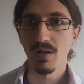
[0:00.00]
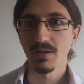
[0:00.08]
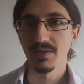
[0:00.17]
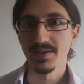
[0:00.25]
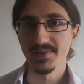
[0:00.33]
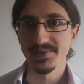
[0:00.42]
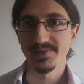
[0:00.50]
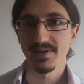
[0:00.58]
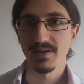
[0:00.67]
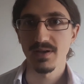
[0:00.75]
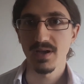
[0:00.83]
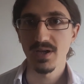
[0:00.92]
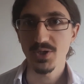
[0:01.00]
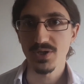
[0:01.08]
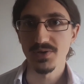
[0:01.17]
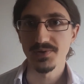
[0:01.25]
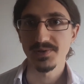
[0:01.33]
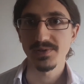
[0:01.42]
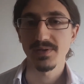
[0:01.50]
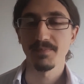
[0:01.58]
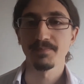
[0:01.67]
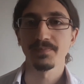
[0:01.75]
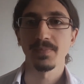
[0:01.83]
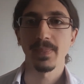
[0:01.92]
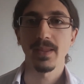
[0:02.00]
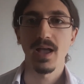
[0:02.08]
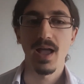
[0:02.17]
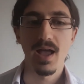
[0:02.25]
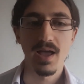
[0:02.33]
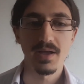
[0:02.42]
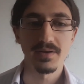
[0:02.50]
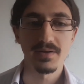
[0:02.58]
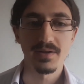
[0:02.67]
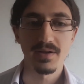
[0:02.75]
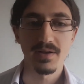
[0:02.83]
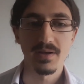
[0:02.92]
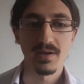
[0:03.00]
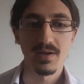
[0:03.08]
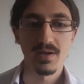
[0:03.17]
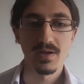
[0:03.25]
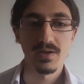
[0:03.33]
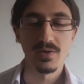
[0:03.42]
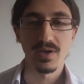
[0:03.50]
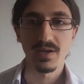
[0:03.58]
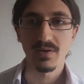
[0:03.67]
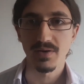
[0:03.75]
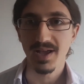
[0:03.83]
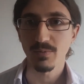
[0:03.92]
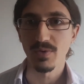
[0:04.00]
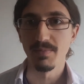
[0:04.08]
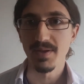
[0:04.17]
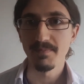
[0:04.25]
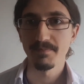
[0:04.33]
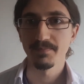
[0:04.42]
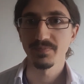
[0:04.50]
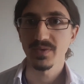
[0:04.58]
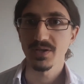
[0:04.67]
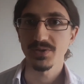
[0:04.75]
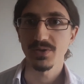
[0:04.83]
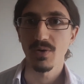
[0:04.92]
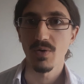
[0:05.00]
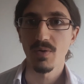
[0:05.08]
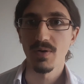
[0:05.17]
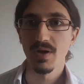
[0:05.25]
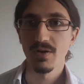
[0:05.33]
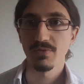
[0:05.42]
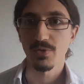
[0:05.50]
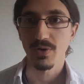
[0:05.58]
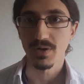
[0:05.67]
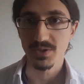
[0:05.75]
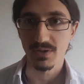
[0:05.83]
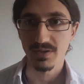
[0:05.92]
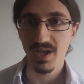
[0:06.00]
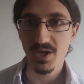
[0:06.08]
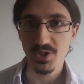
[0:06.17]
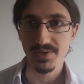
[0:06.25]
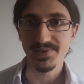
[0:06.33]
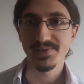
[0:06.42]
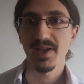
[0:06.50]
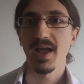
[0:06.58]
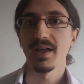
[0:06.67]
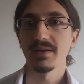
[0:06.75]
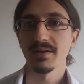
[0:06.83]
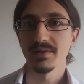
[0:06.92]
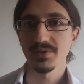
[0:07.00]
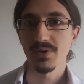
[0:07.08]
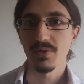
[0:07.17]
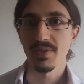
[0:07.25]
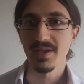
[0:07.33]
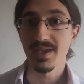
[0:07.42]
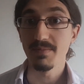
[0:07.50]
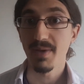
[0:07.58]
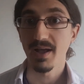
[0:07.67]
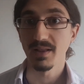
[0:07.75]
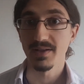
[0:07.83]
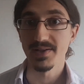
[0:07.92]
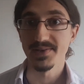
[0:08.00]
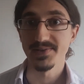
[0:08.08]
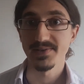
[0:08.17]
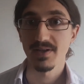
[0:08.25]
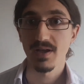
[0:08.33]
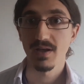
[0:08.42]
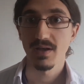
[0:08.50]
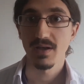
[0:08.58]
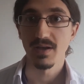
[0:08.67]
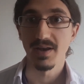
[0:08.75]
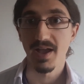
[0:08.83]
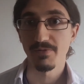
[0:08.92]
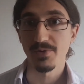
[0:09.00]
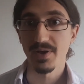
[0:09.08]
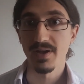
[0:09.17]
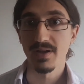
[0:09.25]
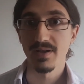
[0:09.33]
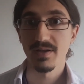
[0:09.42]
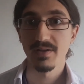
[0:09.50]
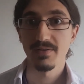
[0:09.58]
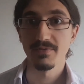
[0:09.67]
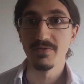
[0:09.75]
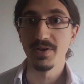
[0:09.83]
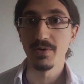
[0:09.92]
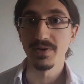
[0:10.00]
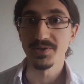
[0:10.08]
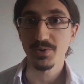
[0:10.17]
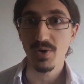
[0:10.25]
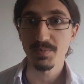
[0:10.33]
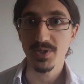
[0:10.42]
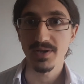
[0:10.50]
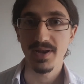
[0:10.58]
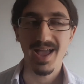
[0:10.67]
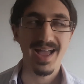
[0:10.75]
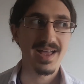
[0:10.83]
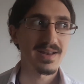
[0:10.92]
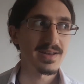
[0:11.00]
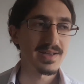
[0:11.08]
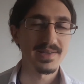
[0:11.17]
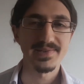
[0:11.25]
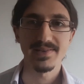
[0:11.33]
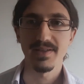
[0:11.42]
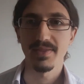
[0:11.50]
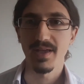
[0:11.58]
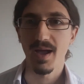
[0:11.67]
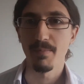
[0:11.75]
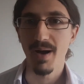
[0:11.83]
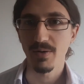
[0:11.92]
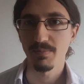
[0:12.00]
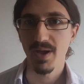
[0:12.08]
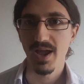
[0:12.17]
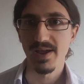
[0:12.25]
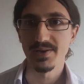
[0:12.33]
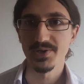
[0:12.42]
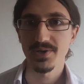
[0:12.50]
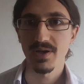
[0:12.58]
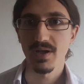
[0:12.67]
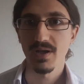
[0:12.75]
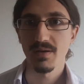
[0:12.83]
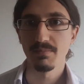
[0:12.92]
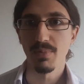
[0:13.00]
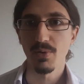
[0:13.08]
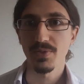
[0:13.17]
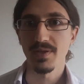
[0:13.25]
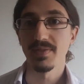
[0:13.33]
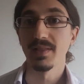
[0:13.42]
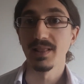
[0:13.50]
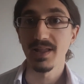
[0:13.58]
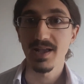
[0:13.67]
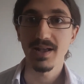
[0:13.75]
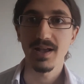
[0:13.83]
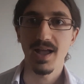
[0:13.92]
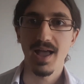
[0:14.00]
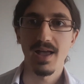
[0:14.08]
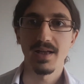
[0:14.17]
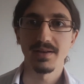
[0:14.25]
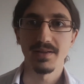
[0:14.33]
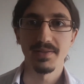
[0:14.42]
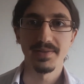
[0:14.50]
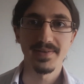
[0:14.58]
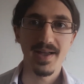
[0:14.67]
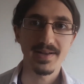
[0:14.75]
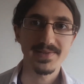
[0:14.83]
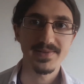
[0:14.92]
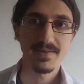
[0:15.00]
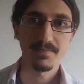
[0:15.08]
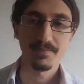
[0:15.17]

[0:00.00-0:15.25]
all these issues, and you can connect with me. So for consultations, and so the email is in every video description, and it's in the about page, both in the link and in the text.